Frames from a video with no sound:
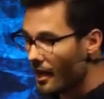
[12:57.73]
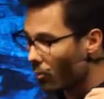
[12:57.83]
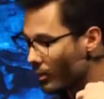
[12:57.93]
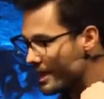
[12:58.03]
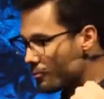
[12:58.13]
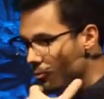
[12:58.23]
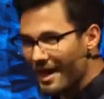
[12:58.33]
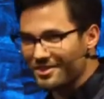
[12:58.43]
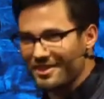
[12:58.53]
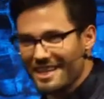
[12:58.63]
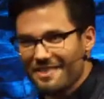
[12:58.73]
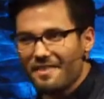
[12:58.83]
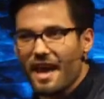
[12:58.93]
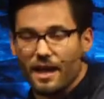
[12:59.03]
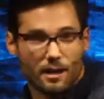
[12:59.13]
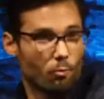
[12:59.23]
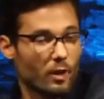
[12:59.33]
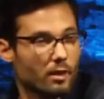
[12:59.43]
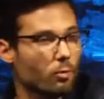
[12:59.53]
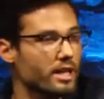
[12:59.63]
We rest in that.
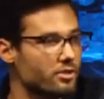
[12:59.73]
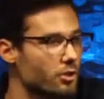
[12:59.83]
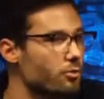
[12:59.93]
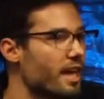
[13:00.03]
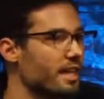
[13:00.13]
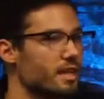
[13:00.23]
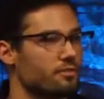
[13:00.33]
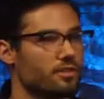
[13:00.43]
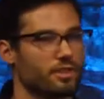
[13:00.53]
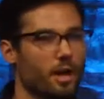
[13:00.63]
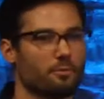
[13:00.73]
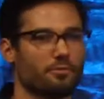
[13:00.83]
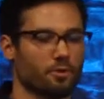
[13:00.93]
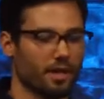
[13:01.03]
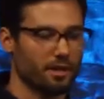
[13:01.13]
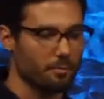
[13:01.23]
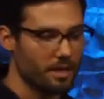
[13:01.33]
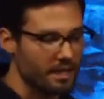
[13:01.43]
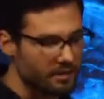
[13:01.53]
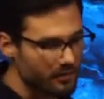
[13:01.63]
When we do, that gives us comfort and
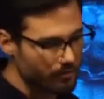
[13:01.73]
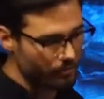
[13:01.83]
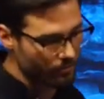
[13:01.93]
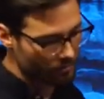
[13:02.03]
peace.